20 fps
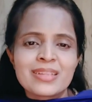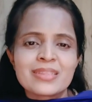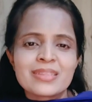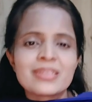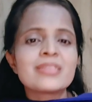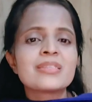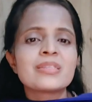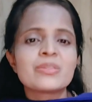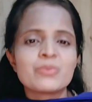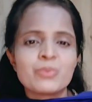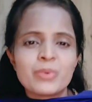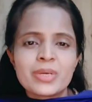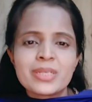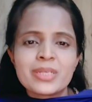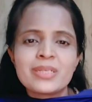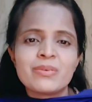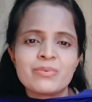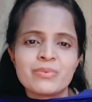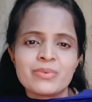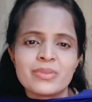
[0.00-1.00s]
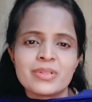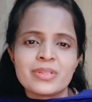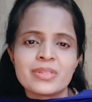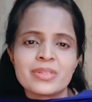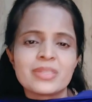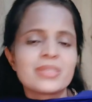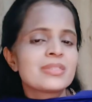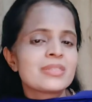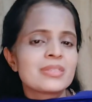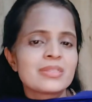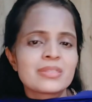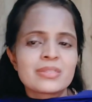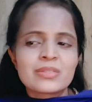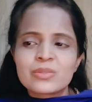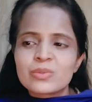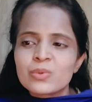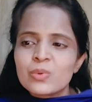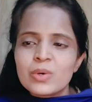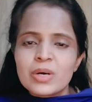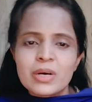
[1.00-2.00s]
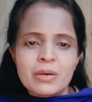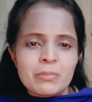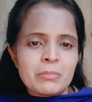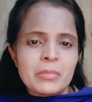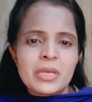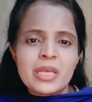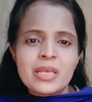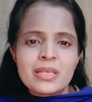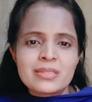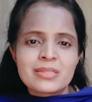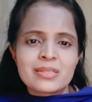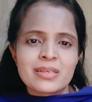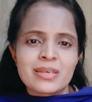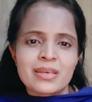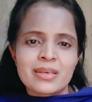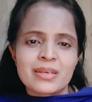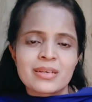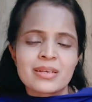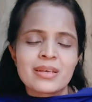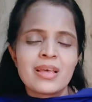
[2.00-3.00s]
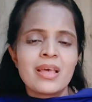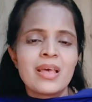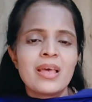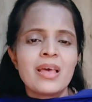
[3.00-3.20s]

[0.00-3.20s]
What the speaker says: This is wonderful. This is so amazing.